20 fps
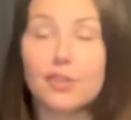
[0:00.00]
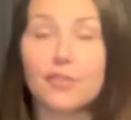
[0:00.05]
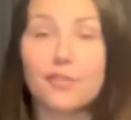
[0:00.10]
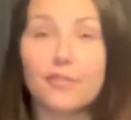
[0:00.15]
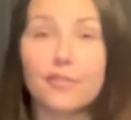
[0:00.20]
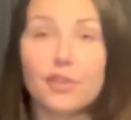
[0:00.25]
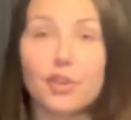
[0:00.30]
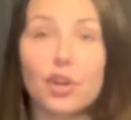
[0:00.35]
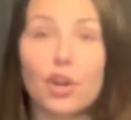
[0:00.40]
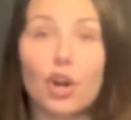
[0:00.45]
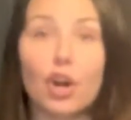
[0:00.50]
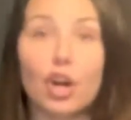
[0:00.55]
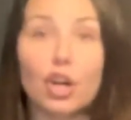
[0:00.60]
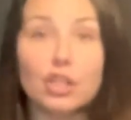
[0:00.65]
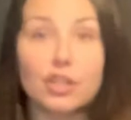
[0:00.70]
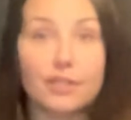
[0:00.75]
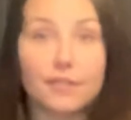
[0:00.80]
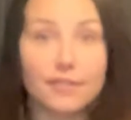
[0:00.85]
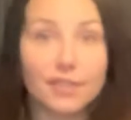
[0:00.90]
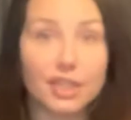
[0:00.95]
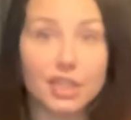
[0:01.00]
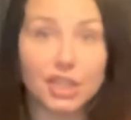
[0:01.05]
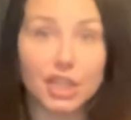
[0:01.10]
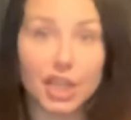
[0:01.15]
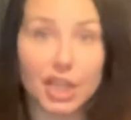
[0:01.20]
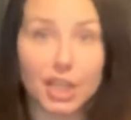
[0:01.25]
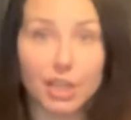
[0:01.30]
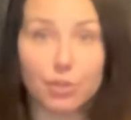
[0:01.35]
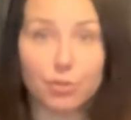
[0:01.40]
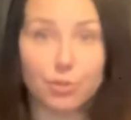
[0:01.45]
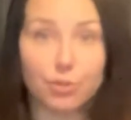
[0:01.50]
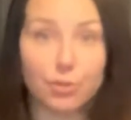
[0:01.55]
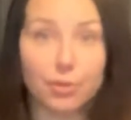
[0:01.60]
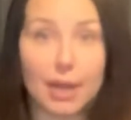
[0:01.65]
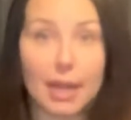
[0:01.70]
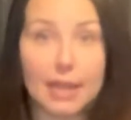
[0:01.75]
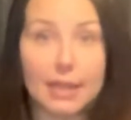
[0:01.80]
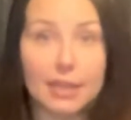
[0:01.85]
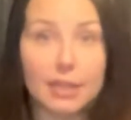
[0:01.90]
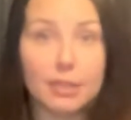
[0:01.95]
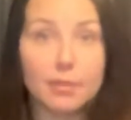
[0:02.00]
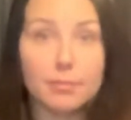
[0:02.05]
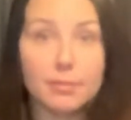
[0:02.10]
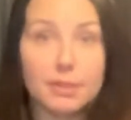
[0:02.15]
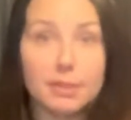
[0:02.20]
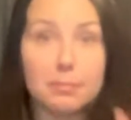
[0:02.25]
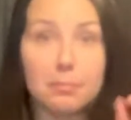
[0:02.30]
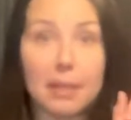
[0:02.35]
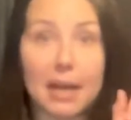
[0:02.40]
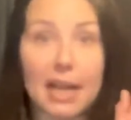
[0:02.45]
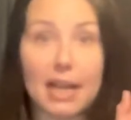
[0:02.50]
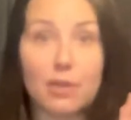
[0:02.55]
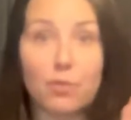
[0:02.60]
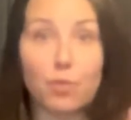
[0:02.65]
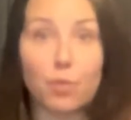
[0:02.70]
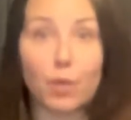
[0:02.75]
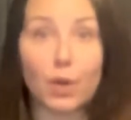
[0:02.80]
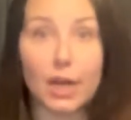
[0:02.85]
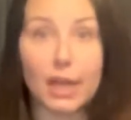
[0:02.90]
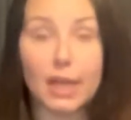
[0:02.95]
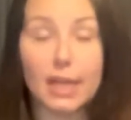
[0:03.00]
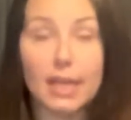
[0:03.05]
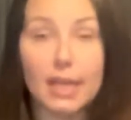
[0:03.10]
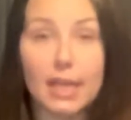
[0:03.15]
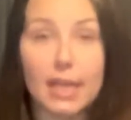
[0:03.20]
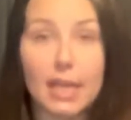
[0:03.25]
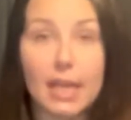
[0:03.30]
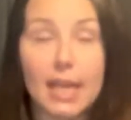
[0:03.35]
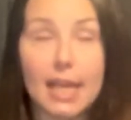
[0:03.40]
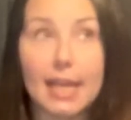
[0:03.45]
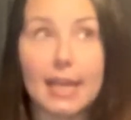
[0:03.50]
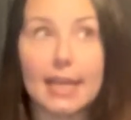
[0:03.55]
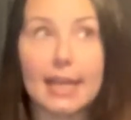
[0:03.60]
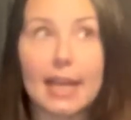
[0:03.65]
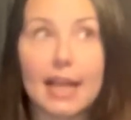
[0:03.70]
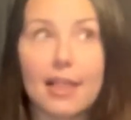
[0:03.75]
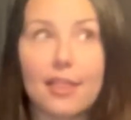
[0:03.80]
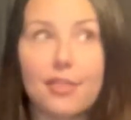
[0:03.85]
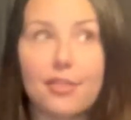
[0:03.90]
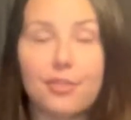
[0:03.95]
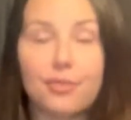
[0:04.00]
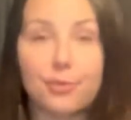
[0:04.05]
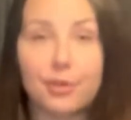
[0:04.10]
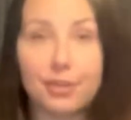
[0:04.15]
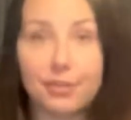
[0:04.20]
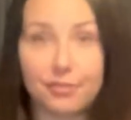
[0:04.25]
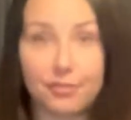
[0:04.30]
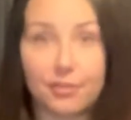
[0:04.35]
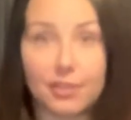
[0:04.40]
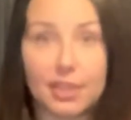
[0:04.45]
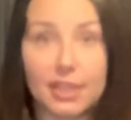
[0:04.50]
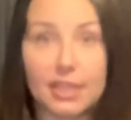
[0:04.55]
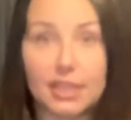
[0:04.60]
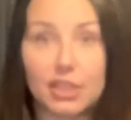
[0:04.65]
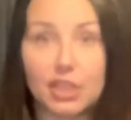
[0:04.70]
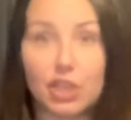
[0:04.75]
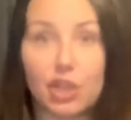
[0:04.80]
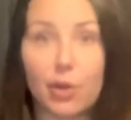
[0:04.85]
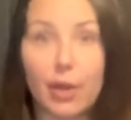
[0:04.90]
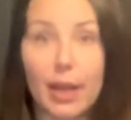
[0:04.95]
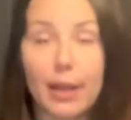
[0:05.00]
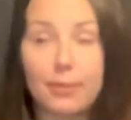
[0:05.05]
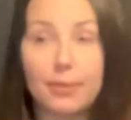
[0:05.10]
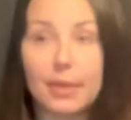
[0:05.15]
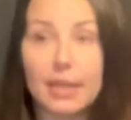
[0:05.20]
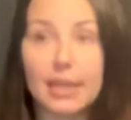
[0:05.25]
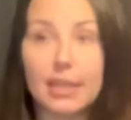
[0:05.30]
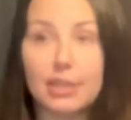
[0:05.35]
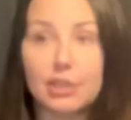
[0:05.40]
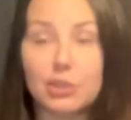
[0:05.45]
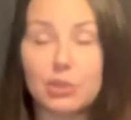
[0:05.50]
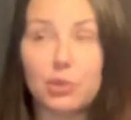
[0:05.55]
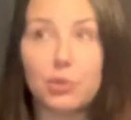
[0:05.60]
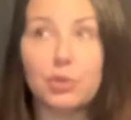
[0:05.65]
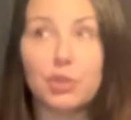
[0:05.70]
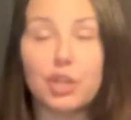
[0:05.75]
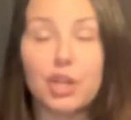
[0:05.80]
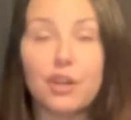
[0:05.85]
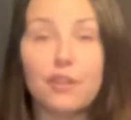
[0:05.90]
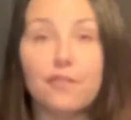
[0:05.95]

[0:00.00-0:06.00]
for all of the J. Crew items, buy one, get 3 free. So I would get a total of